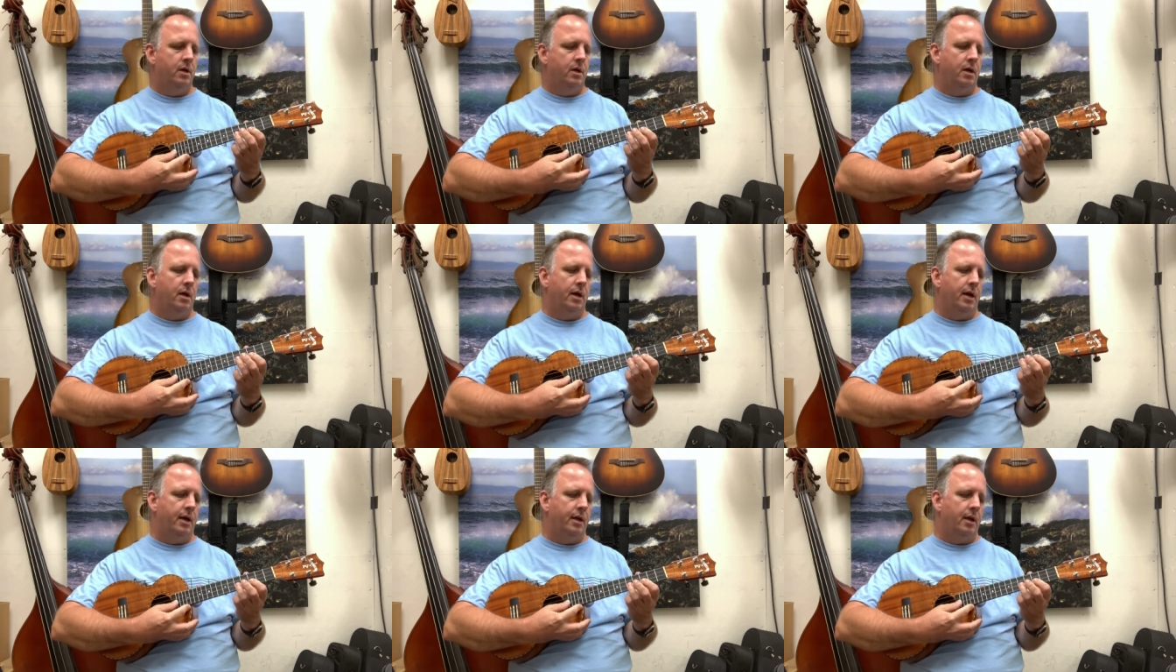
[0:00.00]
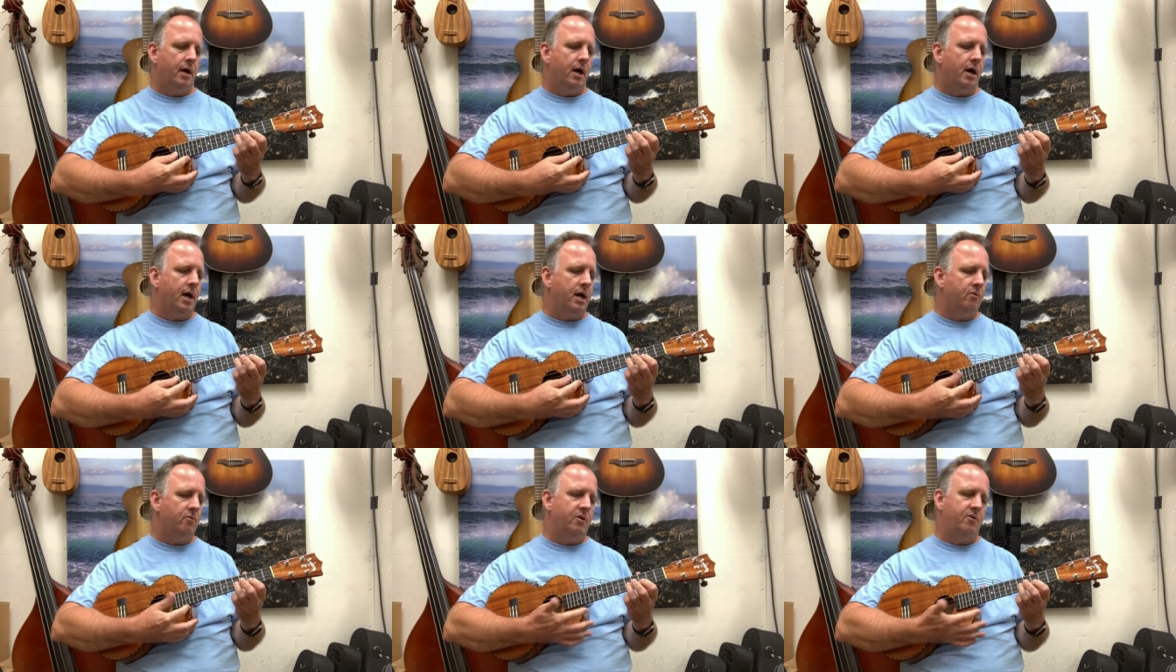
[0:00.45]
And
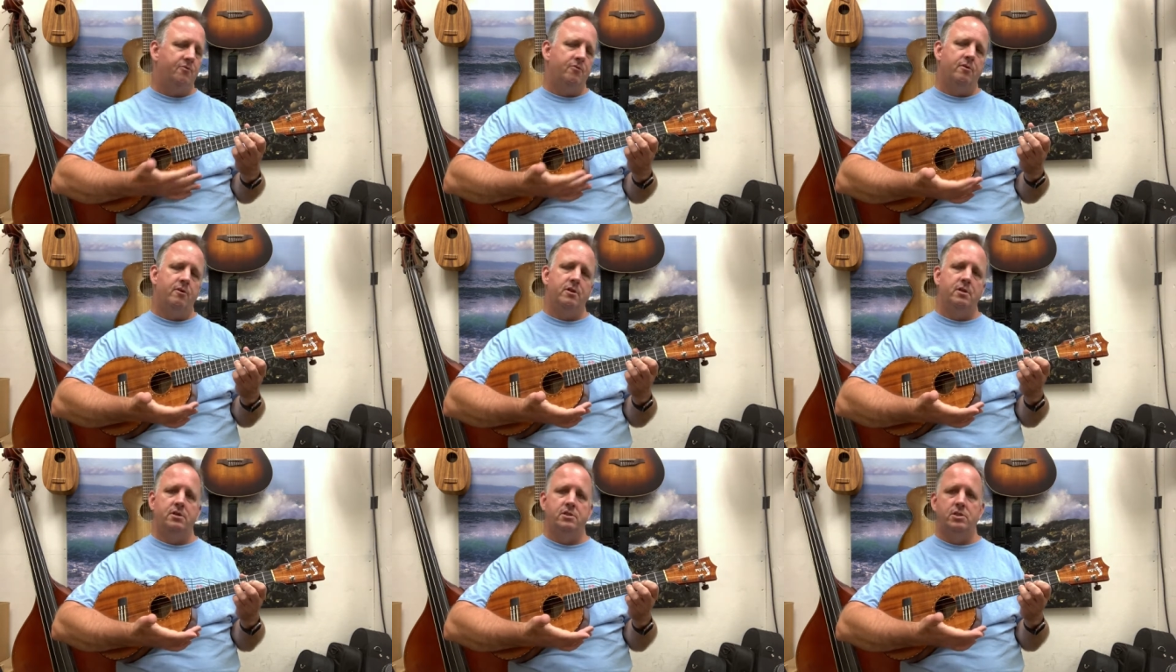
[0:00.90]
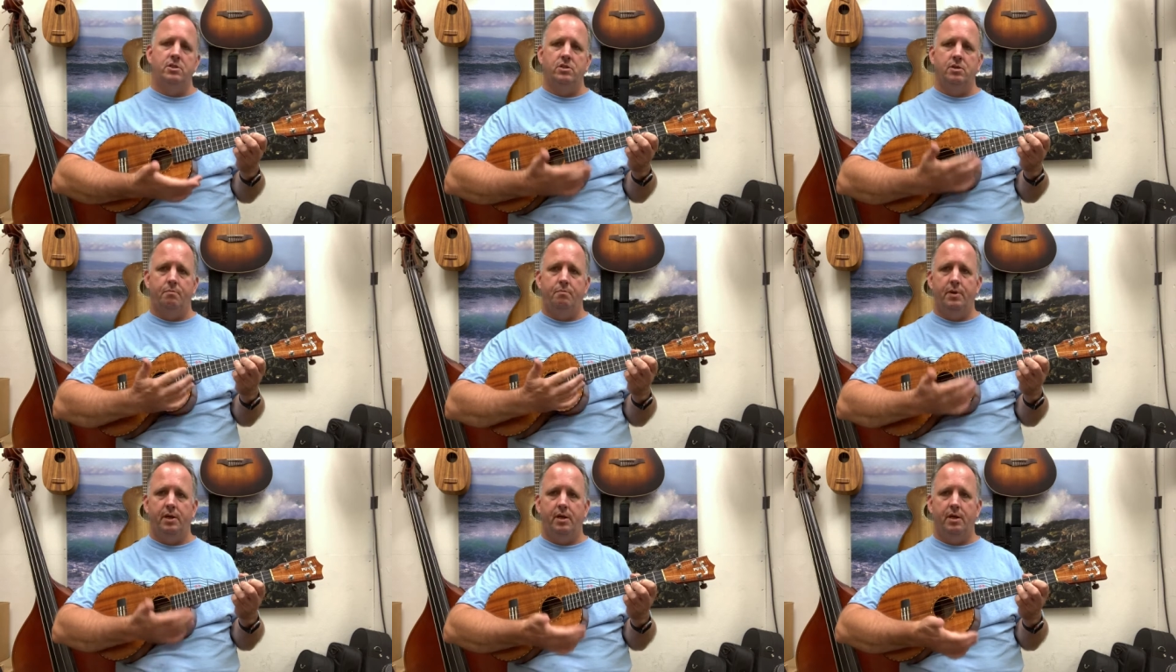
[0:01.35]
I refer to this as
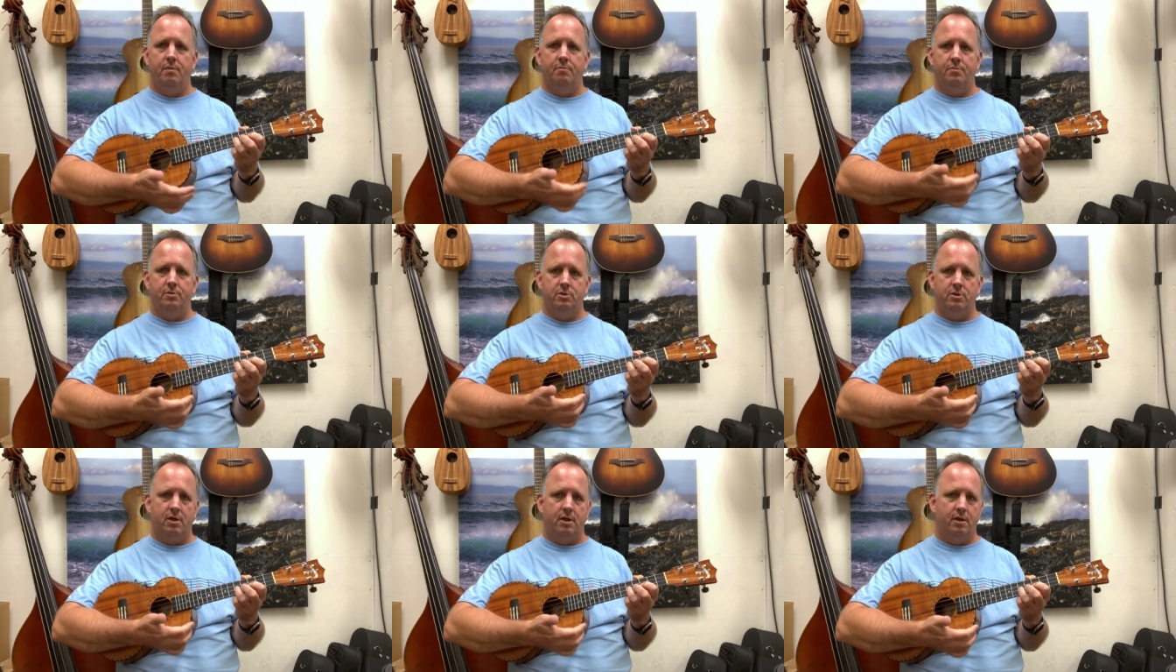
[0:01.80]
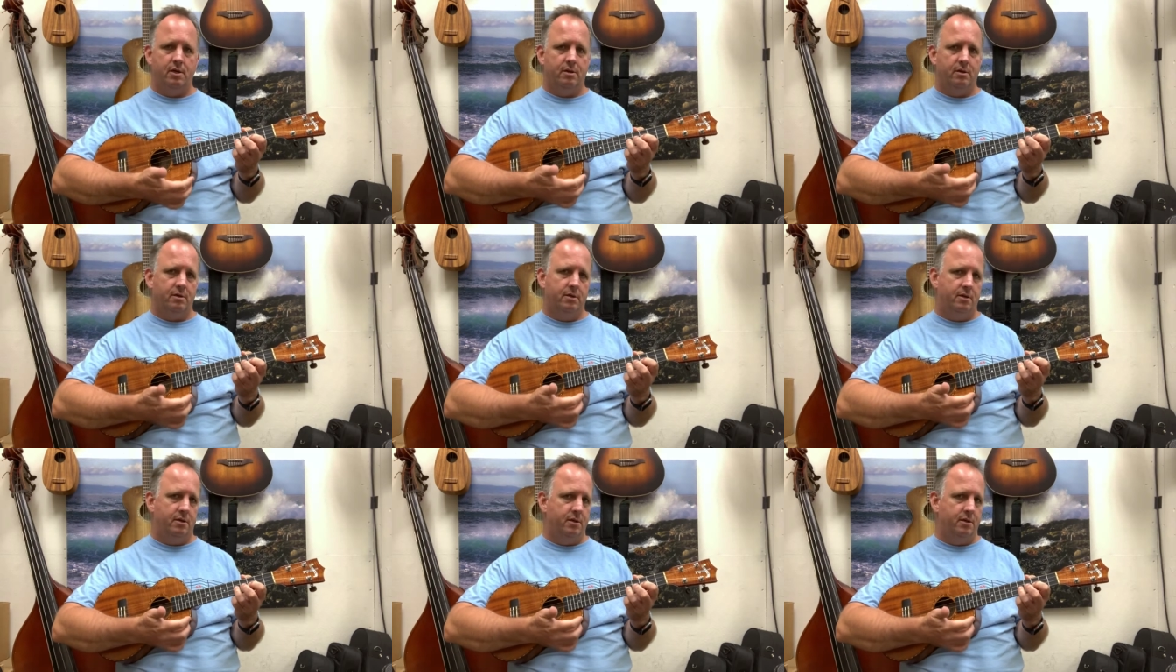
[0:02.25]
a pickup truck,